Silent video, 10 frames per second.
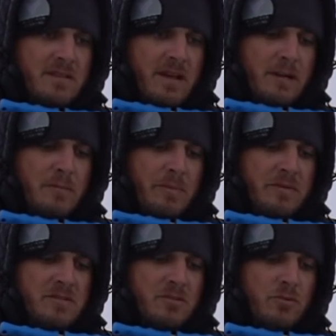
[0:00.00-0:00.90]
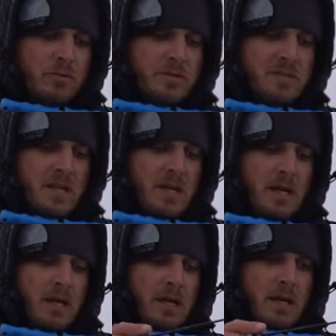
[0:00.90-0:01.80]
and they come up in schools
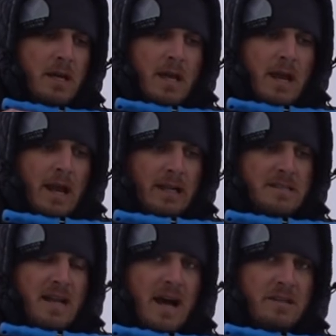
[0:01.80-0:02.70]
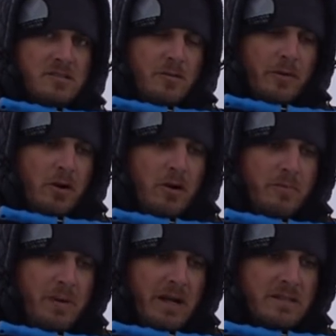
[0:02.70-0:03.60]
and it's not super
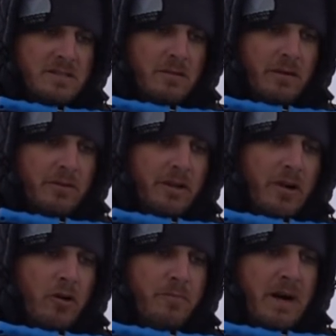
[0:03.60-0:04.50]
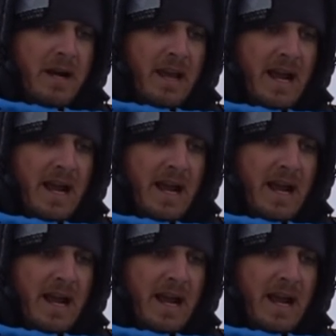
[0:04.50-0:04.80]
hard bites. The only really hard bite I